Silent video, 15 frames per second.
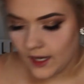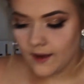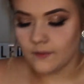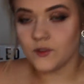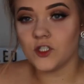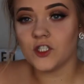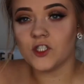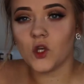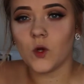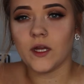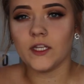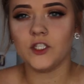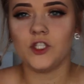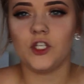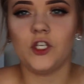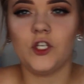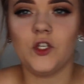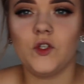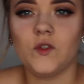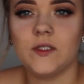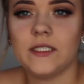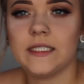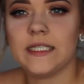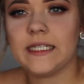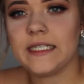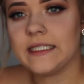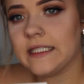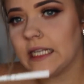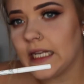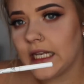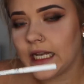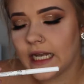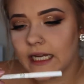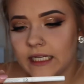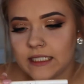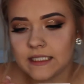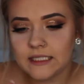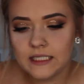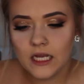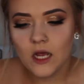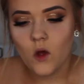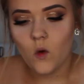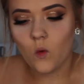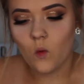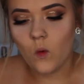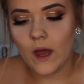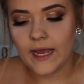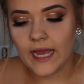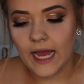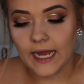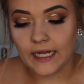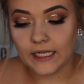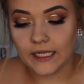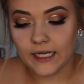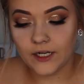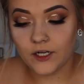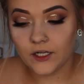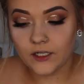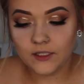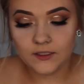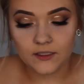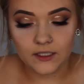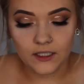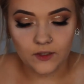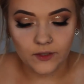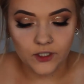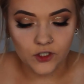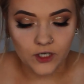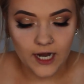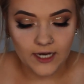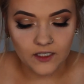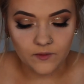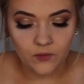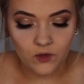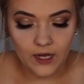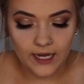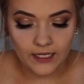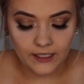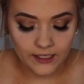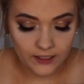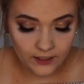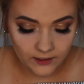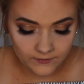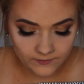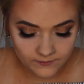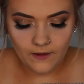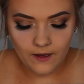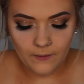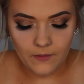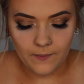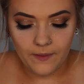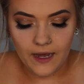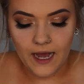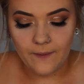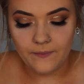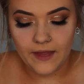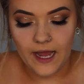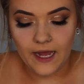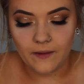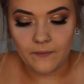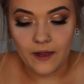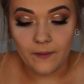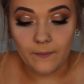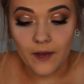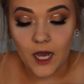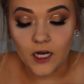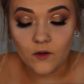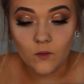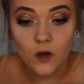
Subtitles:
I'm just going to use this NYX white eyeliner. It's the retractable eyeliner. I'm going to pop that in my bottom